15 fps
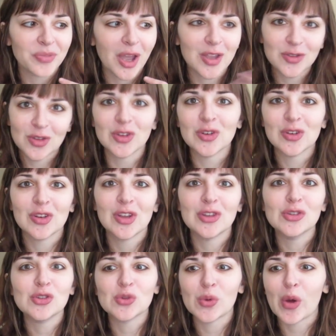I didn't
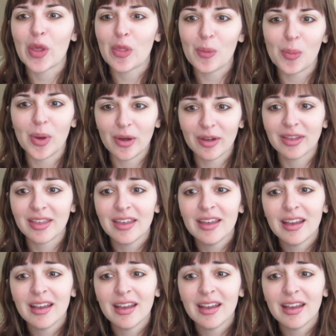enjoy the book.